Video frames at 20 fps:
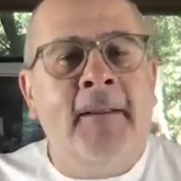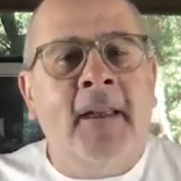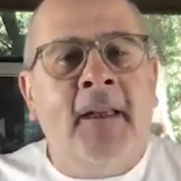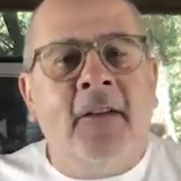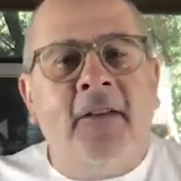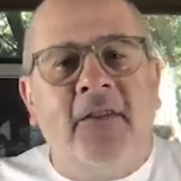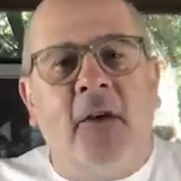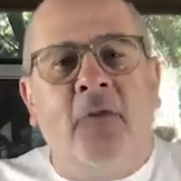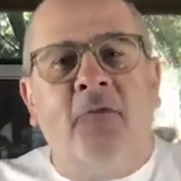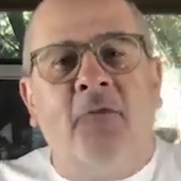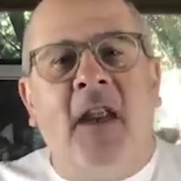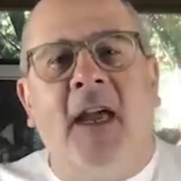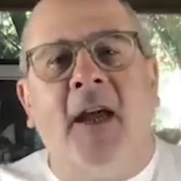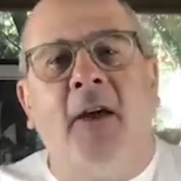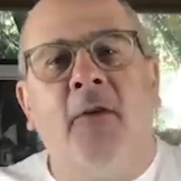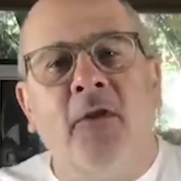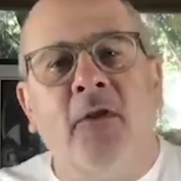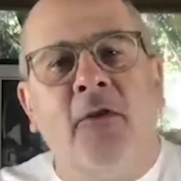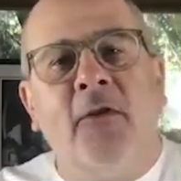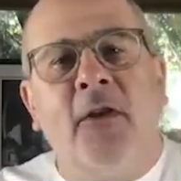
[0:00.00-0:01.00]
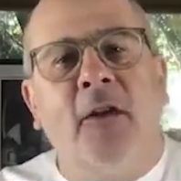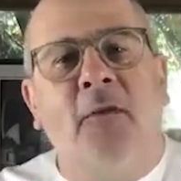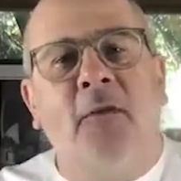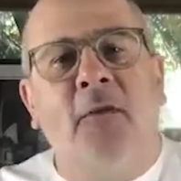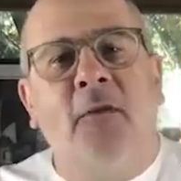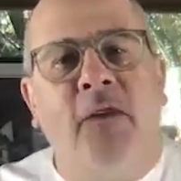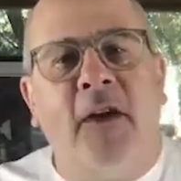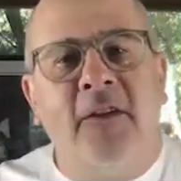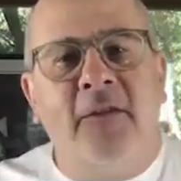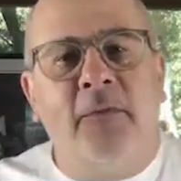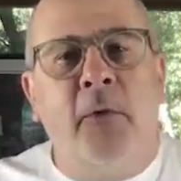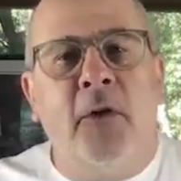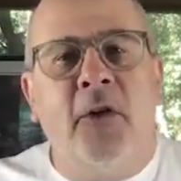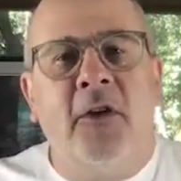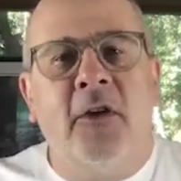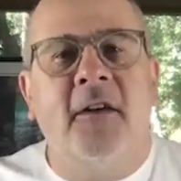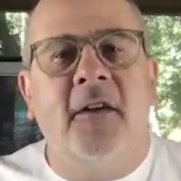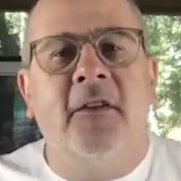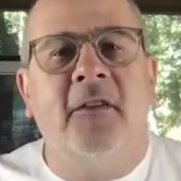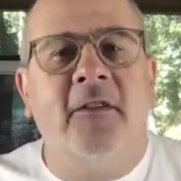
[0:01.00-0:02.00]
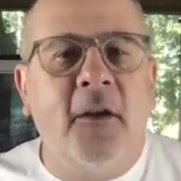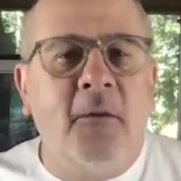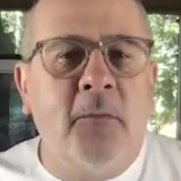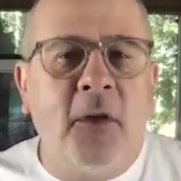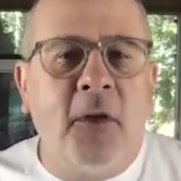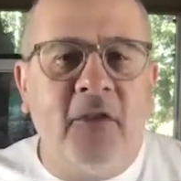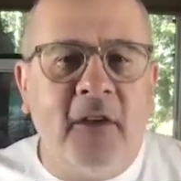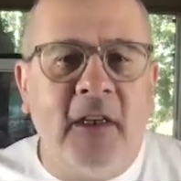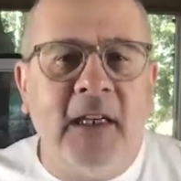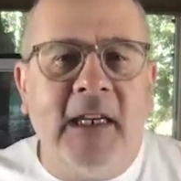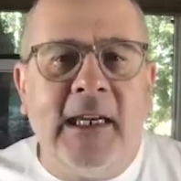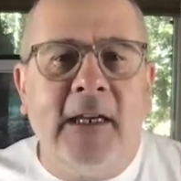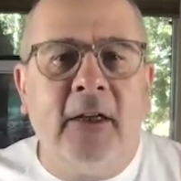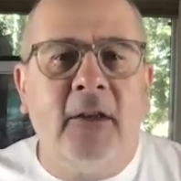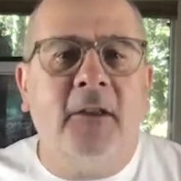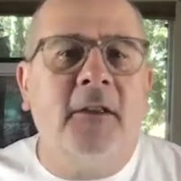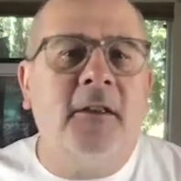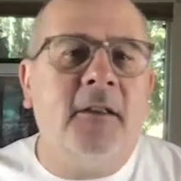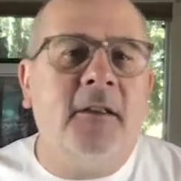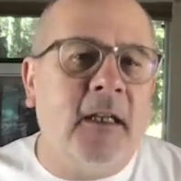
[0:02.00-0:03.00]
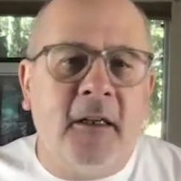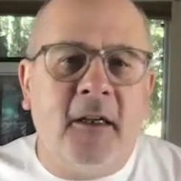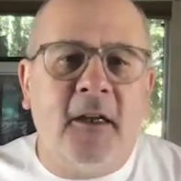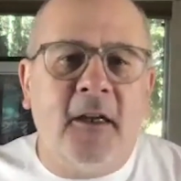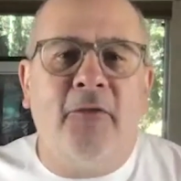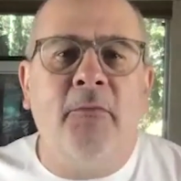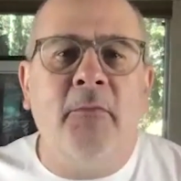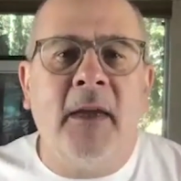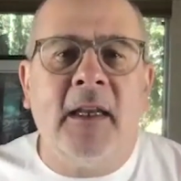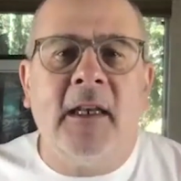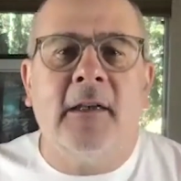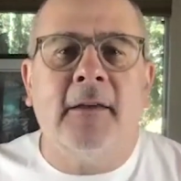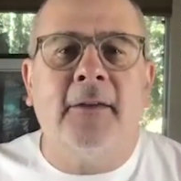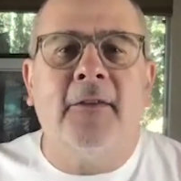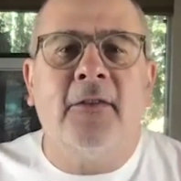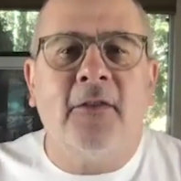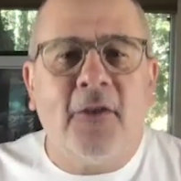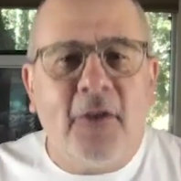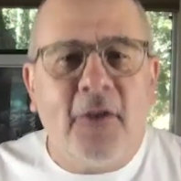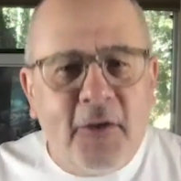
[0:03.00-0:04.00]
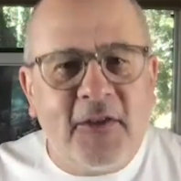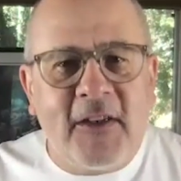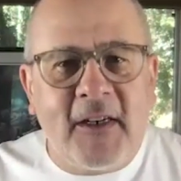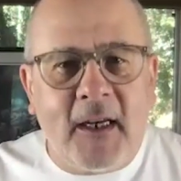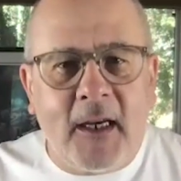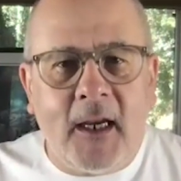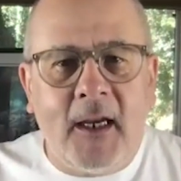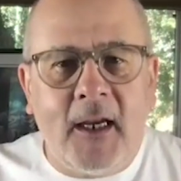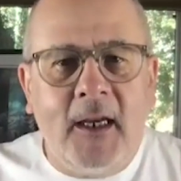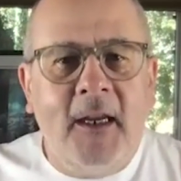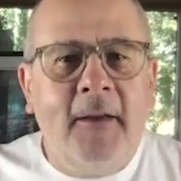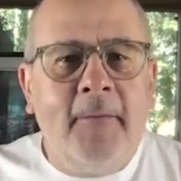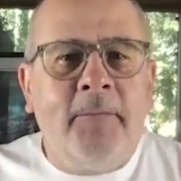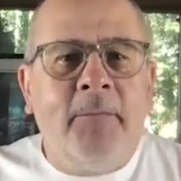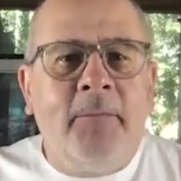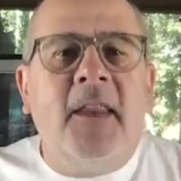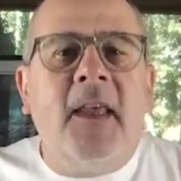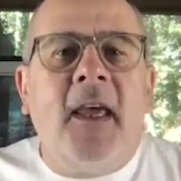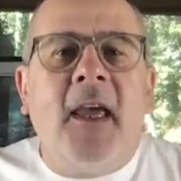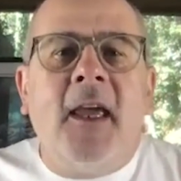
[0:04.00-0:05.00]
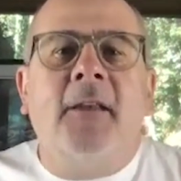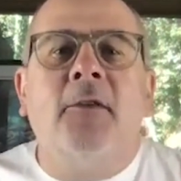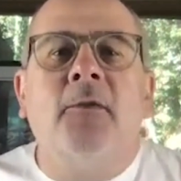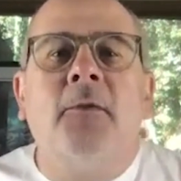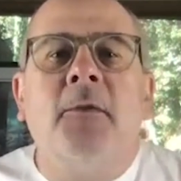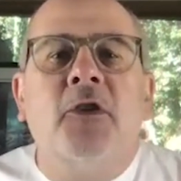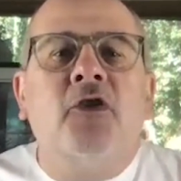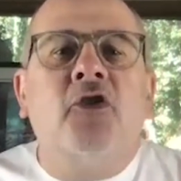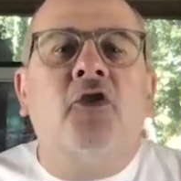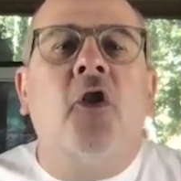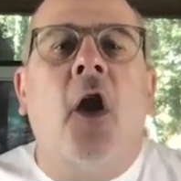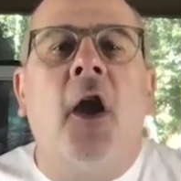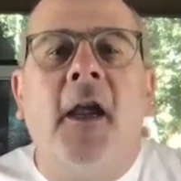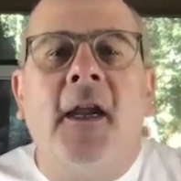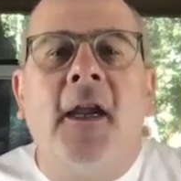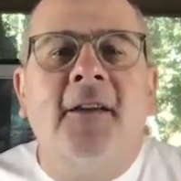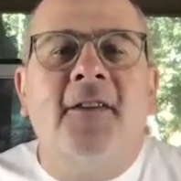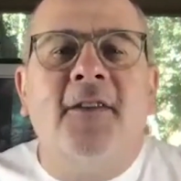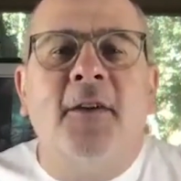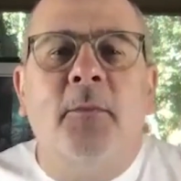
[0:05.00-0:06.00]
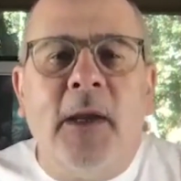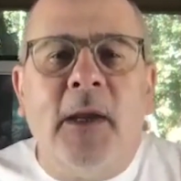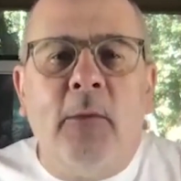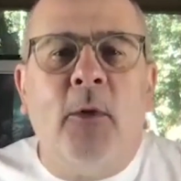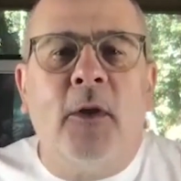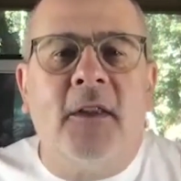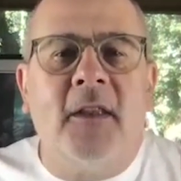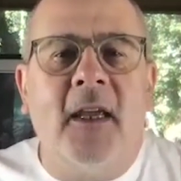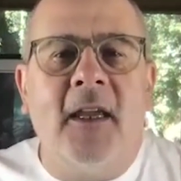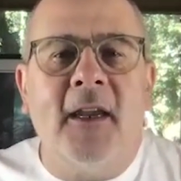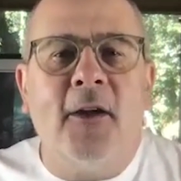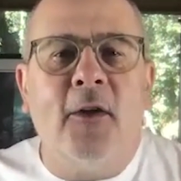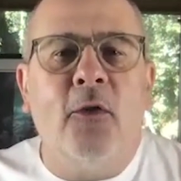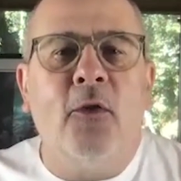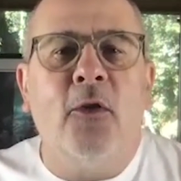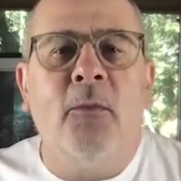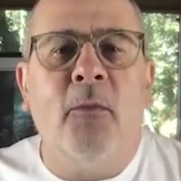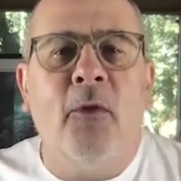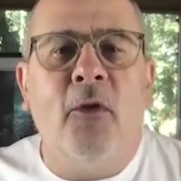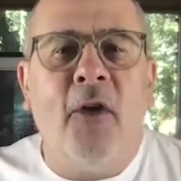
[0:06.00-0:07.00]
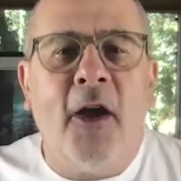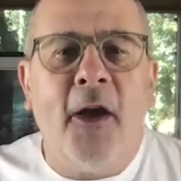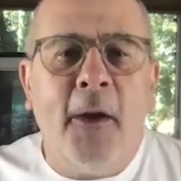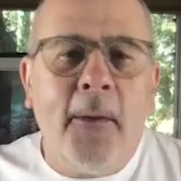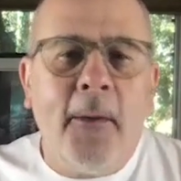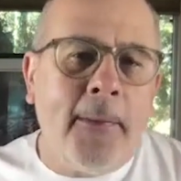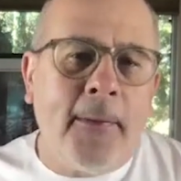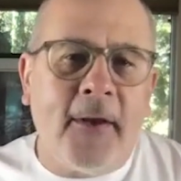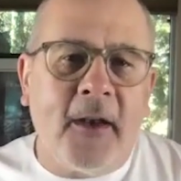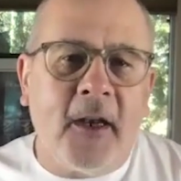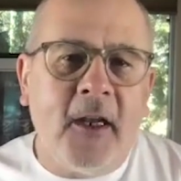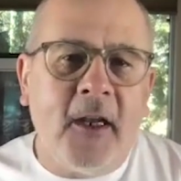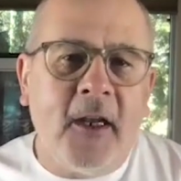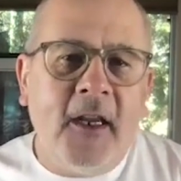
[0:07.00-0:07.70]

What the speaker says: So now Google and Facebook are under so much legal and governmental scrutiny, they're trying to be what they call more open.